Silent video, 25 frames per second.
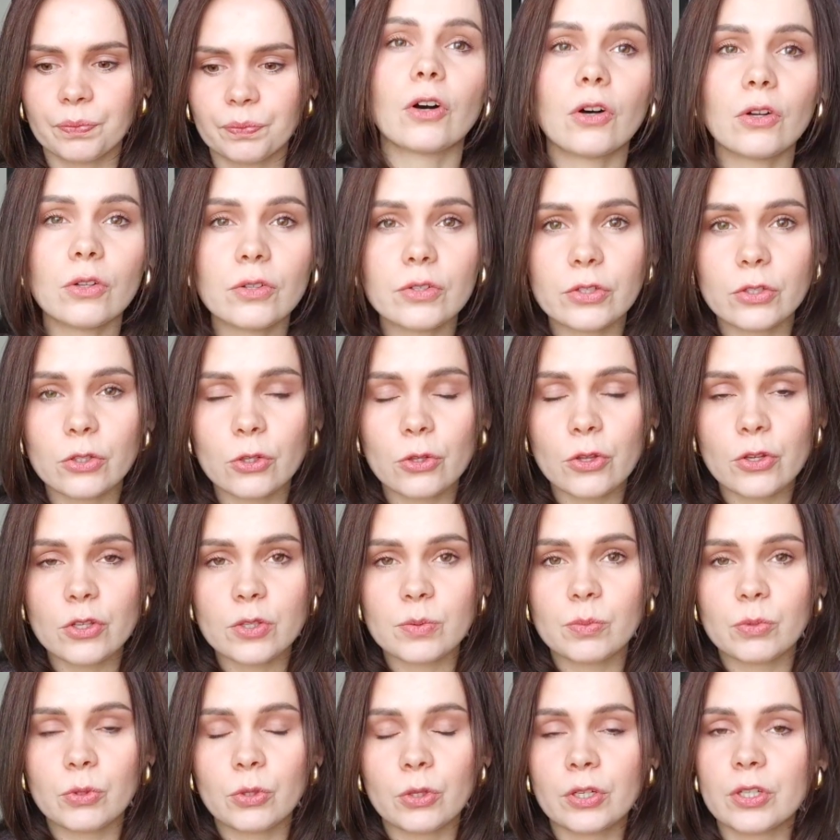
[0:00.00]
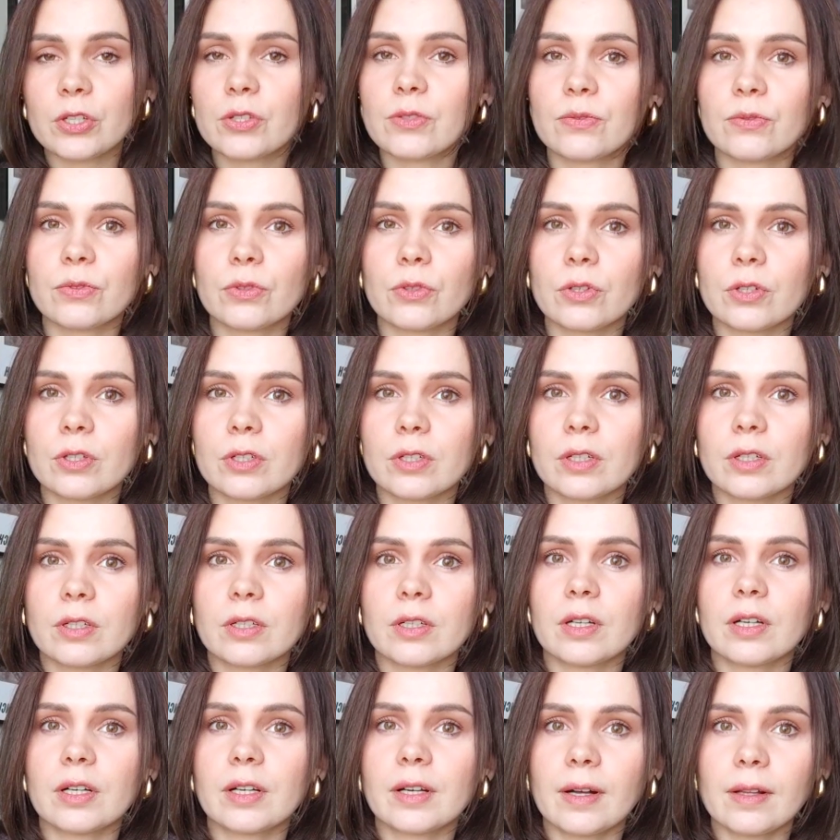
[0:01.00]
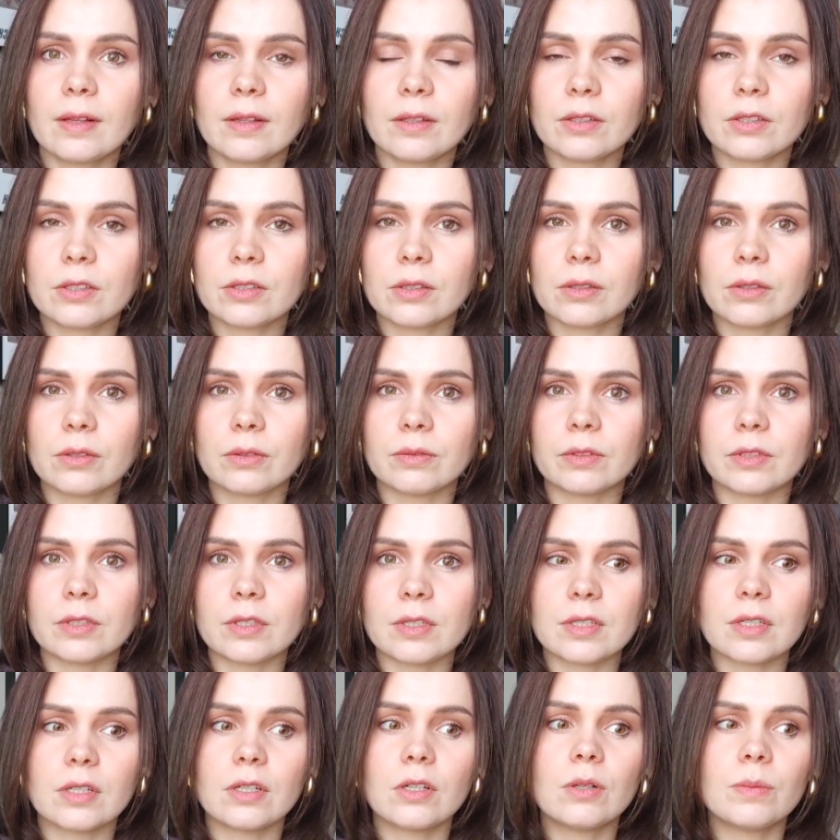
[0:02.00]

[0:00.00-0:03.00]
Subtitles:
Also, this book is for color lovers,